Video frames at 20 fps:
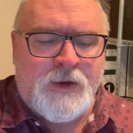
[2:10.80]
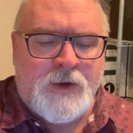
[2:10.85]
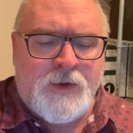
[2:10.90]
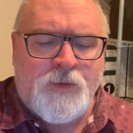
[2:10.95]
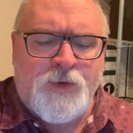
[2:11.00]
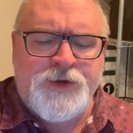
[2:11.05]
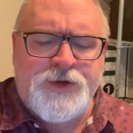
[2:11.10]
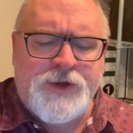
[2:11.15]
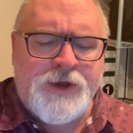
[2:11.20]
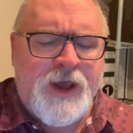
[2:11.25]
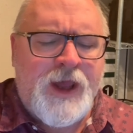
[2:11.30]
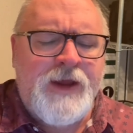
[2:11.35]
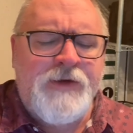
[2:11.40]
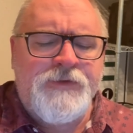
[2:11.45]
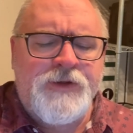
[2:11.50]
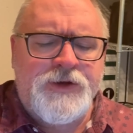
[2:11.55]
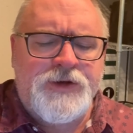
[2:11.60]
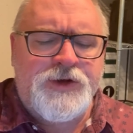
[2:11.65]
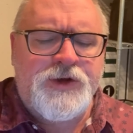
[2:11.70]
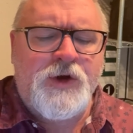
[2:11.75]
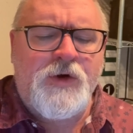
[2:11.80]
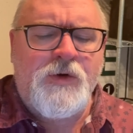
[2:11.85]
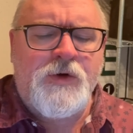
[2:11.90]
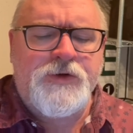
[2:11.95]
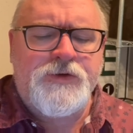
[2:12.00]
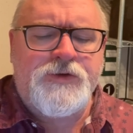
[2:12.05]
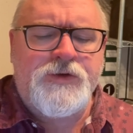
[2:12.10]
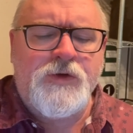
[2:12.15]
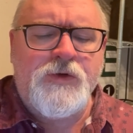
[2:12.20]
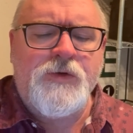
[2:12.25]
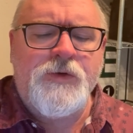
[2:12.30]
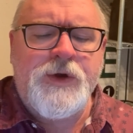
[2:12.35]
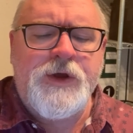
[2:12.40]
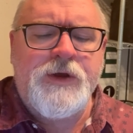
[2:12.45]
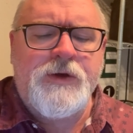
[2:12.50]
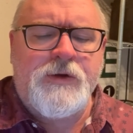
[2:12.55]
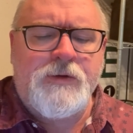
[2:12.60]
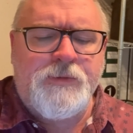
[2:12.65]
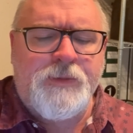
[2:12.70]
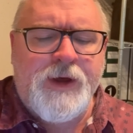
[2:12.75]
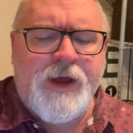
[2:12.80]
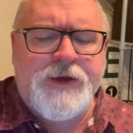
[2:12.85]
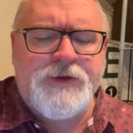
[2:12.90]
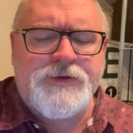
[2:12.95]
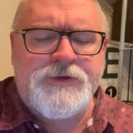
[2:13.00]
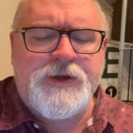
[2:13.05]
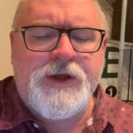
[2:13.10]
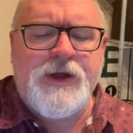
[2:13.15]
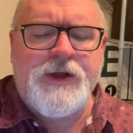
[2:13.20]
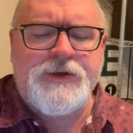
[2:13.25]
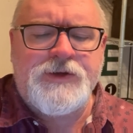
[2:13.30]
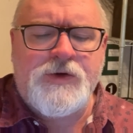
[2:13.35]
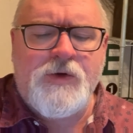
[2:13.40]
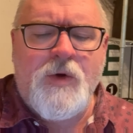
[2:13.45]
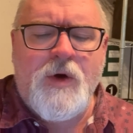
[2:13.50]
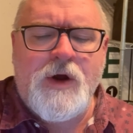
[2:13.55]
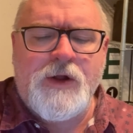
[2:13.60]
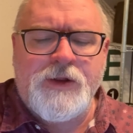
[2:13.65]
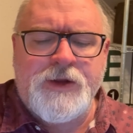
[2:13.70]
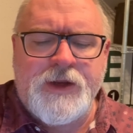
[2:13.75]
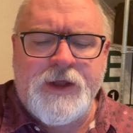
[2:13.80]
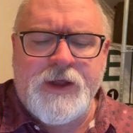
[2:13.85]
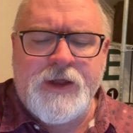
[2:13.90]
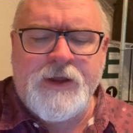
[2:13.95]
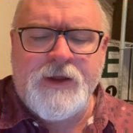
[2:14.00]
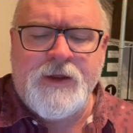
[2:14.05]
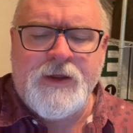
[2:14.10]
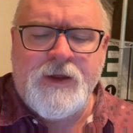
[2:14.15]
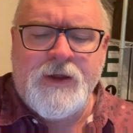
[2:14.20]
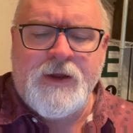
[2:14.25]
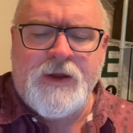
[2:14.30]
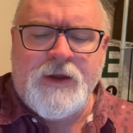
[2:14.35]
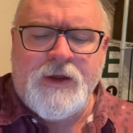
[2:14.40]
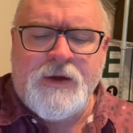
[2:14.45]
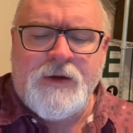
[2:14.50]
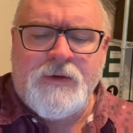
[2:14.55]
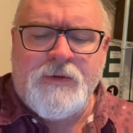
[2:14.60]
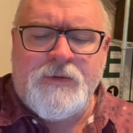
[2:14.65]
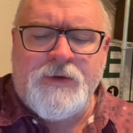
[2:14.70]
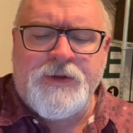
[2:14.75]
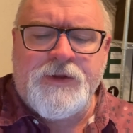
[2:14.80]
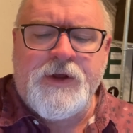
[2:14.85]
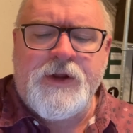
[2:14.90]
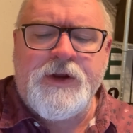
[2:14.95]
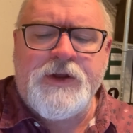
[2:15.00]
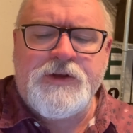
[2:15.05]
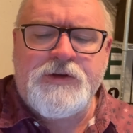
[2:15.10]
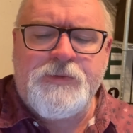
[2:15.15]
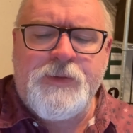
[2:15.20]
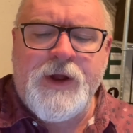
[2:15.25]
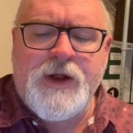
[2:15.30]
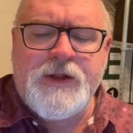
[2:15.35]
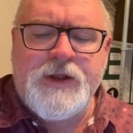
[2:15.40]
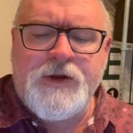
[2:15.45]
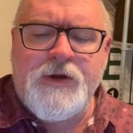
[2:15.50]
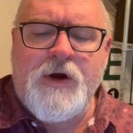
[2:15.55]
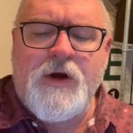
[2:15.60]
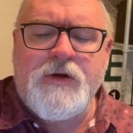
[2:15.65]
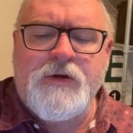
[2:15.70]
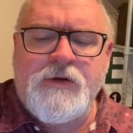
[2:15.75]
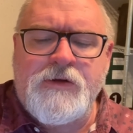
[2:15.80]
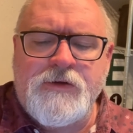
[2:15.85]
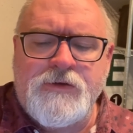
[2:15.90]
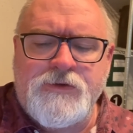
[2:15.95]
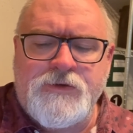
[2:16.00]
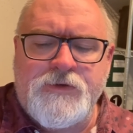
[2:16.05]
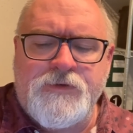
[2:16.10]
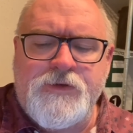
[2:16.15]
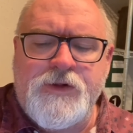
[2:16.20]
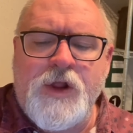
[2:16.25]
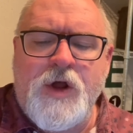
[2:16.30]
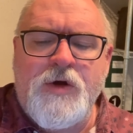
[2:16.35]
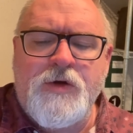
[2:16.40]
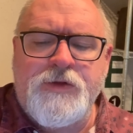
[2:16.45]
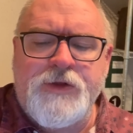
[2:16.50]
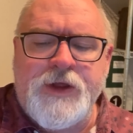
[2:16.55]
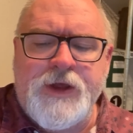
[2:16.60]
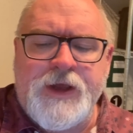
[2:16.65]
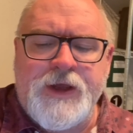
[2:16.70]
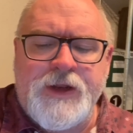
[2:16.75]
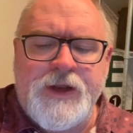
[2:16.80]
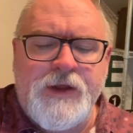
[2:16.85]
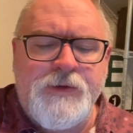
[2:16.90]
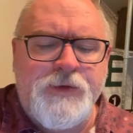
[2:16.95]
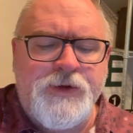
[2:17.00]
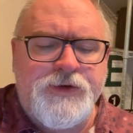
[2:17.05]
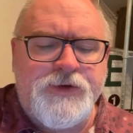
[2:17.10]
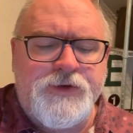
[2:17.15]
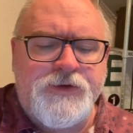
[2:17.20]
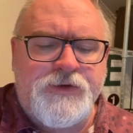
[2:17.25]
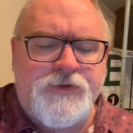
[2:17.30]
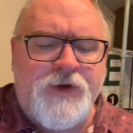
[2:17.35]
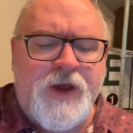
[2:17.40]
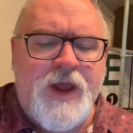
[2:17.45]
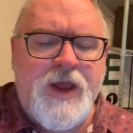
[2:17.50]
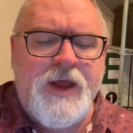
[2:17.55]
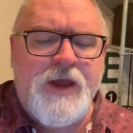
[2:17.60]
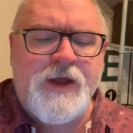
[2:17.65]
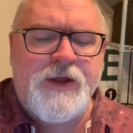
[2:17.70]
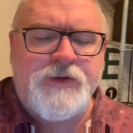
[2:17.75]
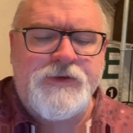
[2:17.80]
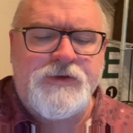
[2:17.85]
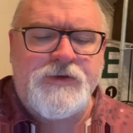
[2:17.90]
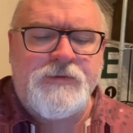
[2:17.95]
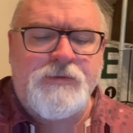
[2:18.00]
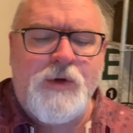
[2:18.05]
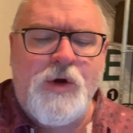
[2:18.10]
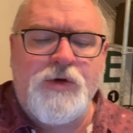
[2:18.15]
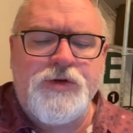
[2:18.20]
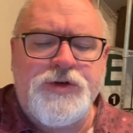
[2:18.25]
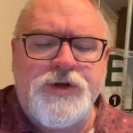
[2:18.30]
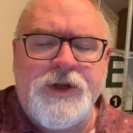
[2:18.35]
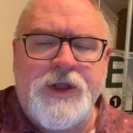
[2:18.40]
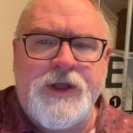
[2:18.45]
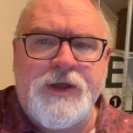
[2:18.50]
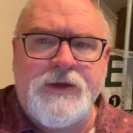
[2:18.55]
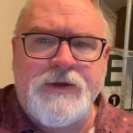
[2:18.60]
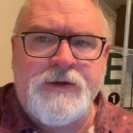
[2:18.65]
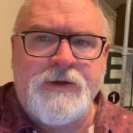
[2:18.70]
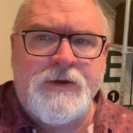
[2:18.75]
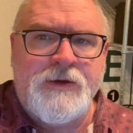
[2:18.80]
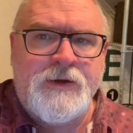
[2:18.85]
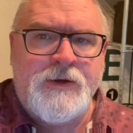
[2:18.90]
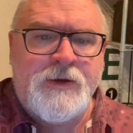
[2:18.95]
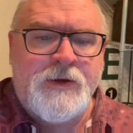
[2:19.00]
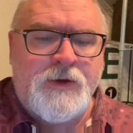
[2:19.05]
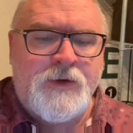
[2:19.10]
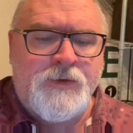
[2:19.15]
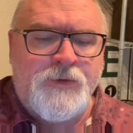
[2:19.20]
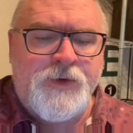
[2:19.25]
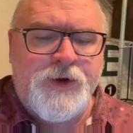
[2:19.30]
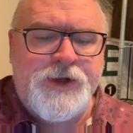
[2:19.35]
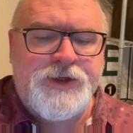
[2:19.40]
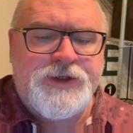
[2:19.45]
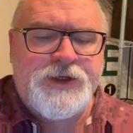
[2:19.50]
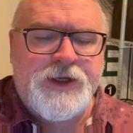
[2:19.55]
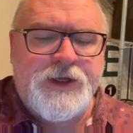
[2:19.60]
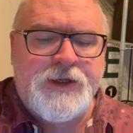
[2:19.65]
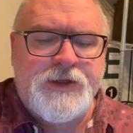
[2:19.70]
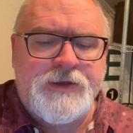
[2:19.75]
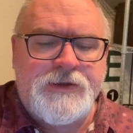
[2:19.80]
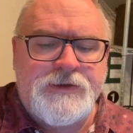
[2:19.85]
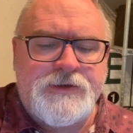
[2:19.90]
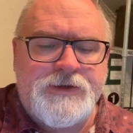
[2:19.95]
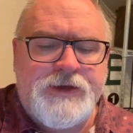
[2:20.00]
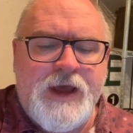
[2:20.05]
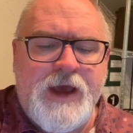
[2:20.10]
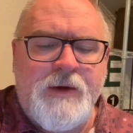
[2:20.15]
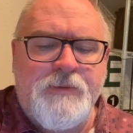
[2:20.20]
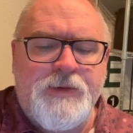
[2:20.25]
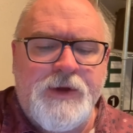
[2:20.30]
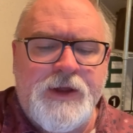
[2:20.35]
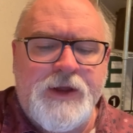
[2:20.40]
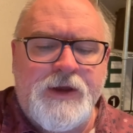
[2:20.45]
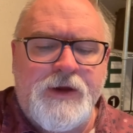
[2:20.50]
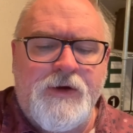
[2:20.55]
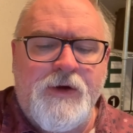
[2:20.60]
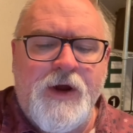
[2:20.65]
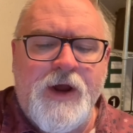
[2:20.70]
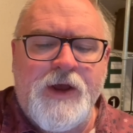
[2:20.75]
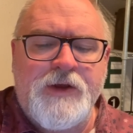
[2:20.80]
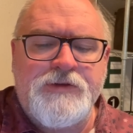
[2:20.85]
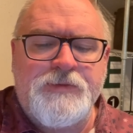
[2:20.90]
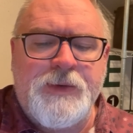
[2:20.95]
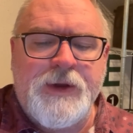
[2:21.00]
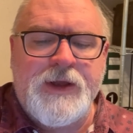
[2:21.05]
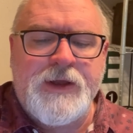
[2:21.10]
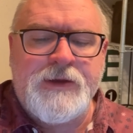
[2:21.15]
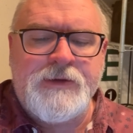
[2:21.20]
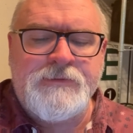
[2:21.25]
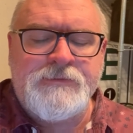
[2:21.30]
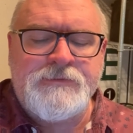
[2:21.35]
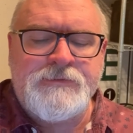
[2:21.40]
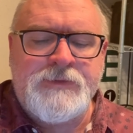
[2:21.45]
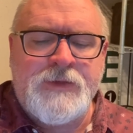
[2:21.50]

which gave the show a surreal backstage quality with unexpected articles of clothing and images of hands motioning, reaching, tapping, grasping.